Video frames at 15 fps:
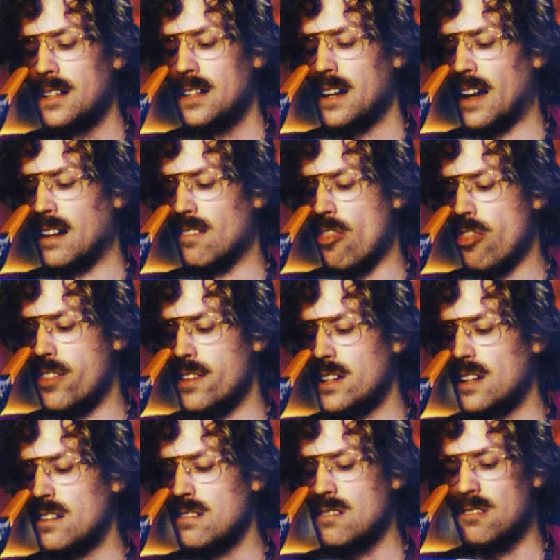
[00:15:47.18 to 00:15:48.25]
and thin
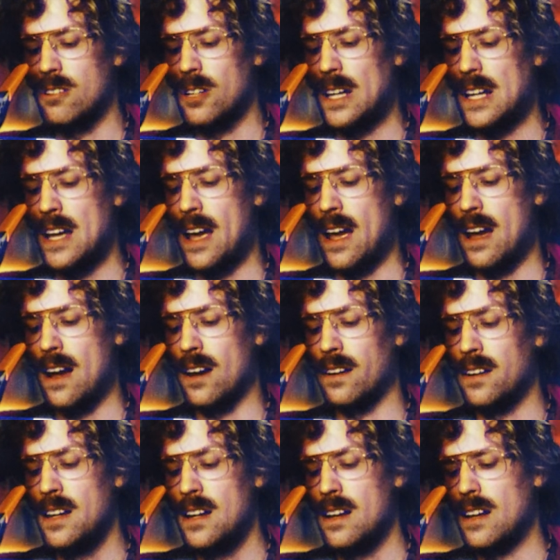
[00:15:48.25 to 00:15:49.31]
and gray hair
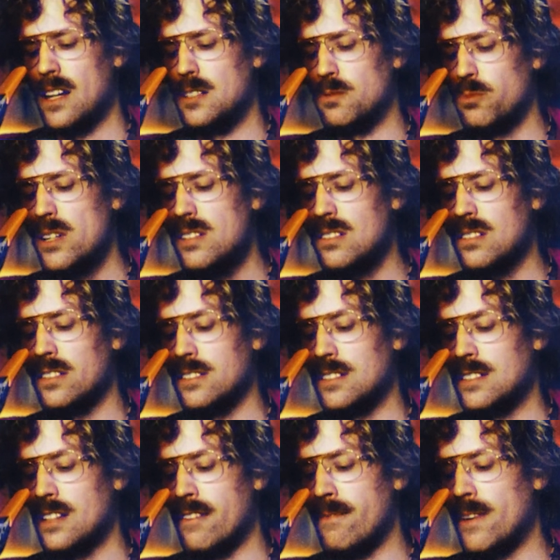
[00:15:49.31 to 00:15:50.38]
and whiskers
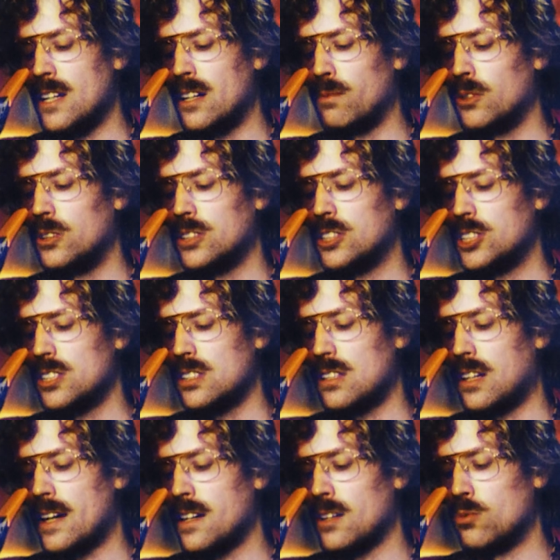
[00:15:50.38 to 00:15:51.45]
that made him look just
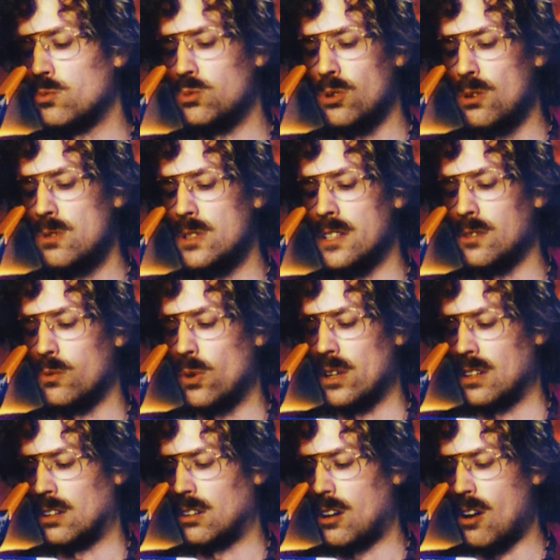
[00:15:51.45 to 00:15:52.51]
like a rodent with
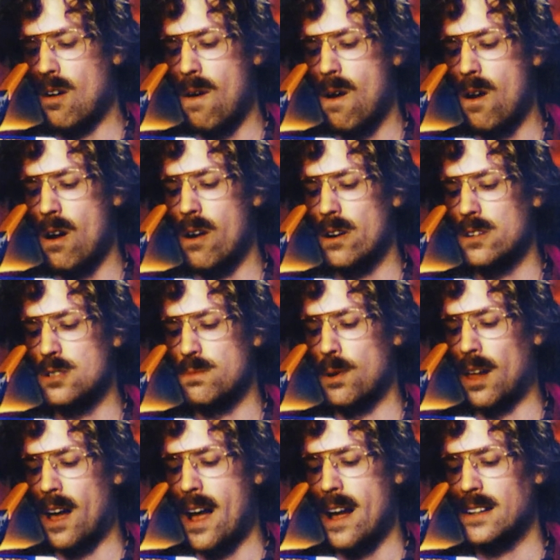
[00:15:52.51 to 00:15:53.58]
large
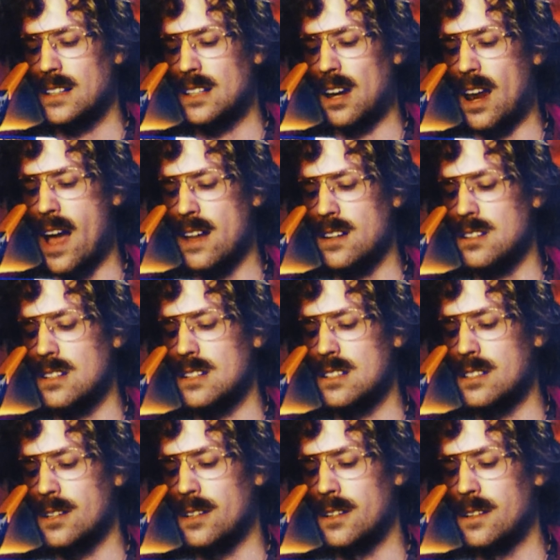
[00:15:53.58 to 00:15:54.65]
black glasses.
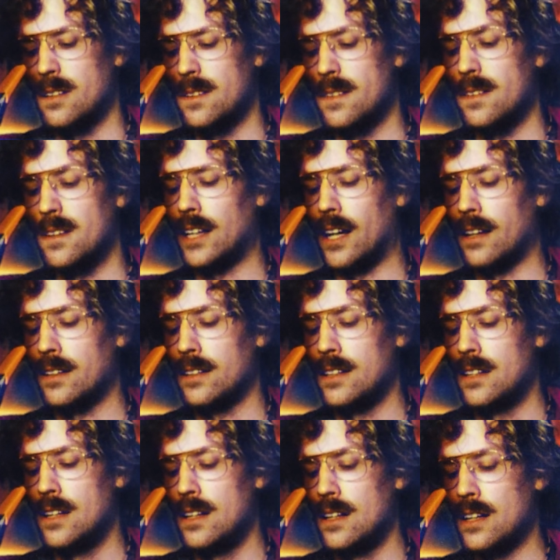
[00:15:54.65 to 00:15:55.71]

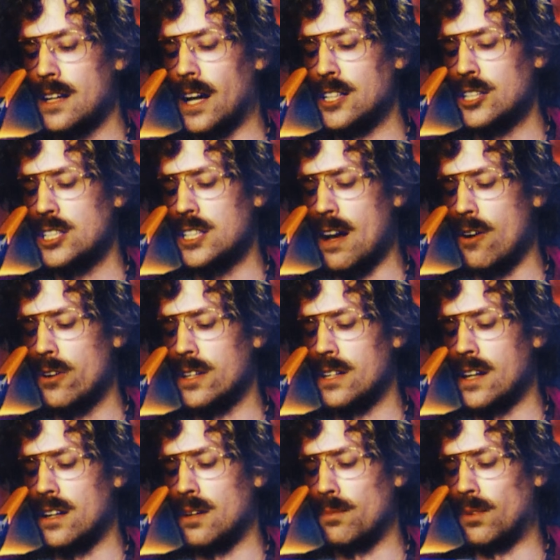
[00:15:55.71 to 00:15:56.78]
I shouted
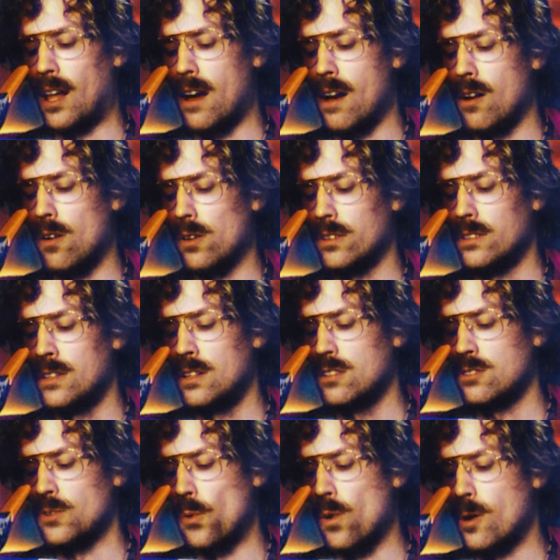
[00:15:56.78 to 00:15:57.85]
at him loud
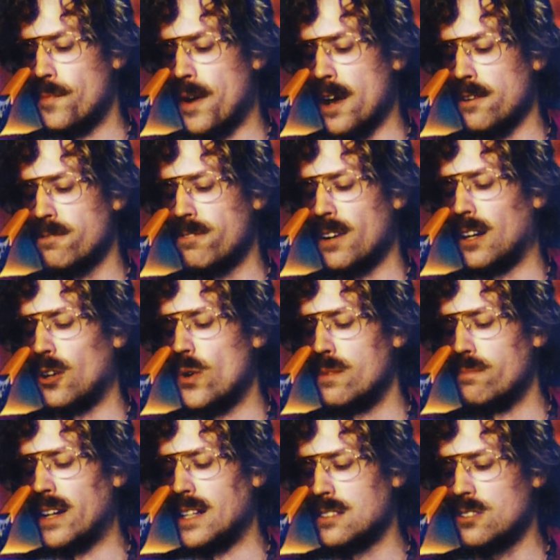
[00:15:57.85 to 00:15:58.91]
so all my fellow
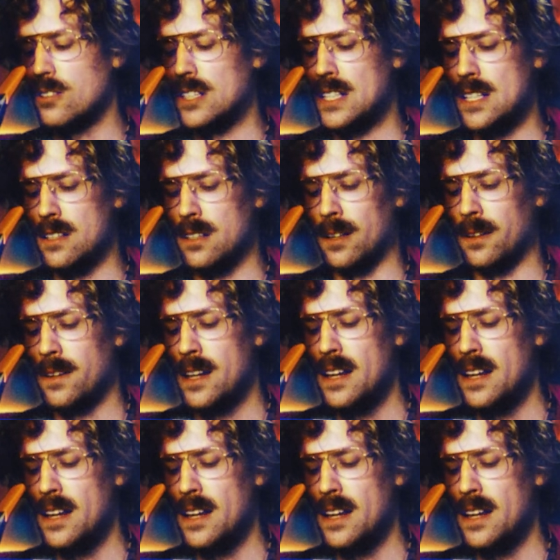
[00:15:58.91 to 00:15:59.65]
inmates could hear.